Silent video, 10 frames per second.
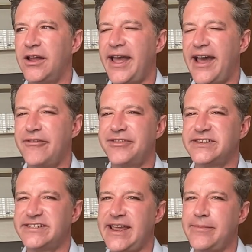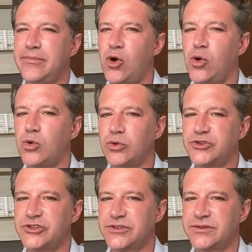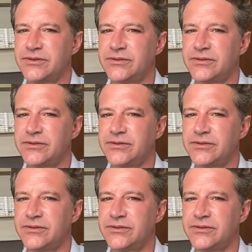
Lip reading: have the same goals.